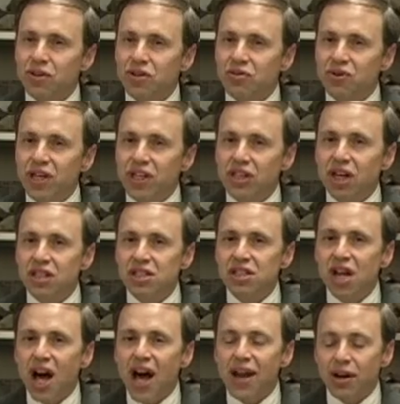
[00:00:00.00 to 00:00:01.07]
streak does
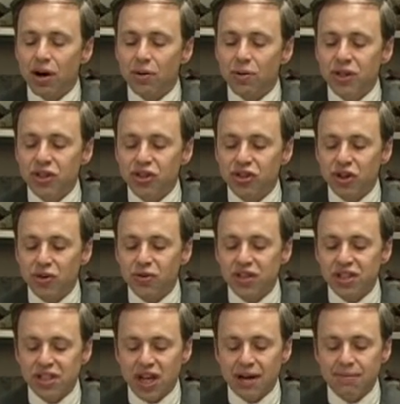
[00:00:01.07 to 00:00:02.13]
not always show the
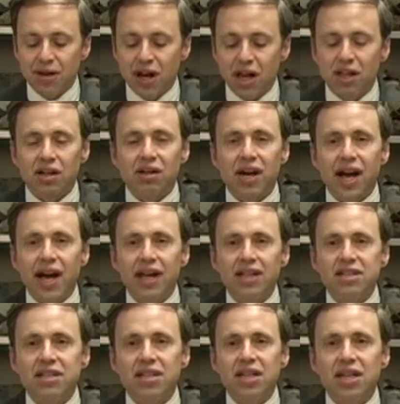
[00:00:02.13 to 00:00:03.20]
same color
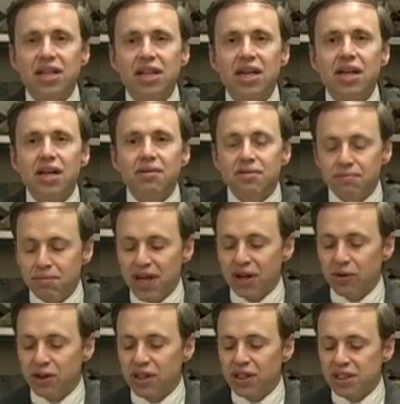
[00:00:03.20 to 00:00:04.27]
as the
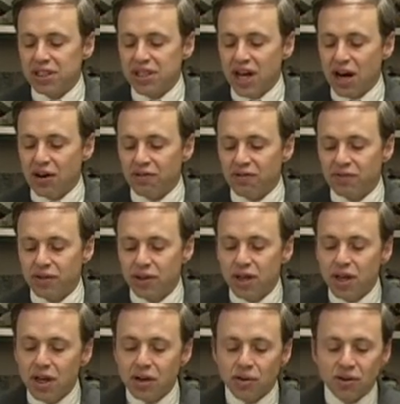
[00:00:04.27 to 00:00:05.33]
mineral itself.
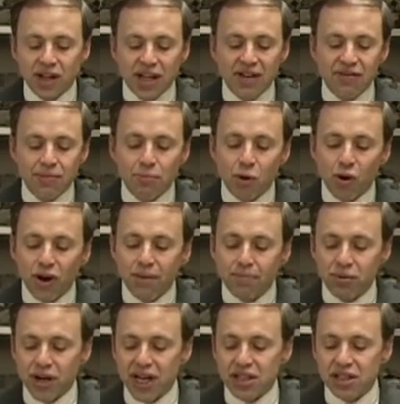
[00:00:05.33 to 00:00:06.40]
Even more
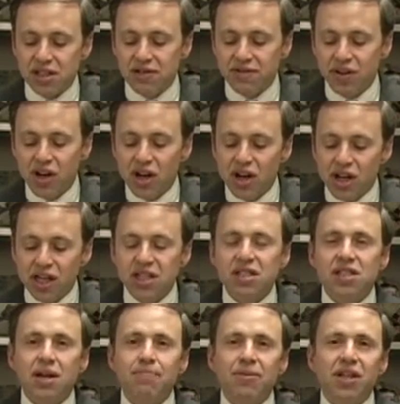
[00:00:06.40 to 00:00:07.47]
impressive is
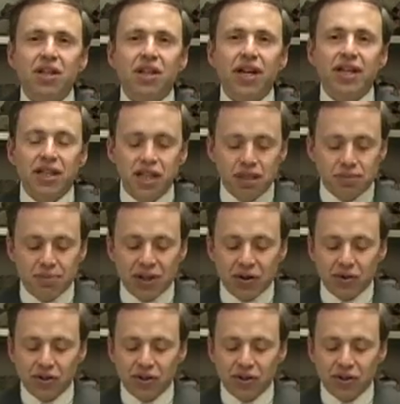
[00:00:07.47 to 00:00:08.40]
something like this mineral.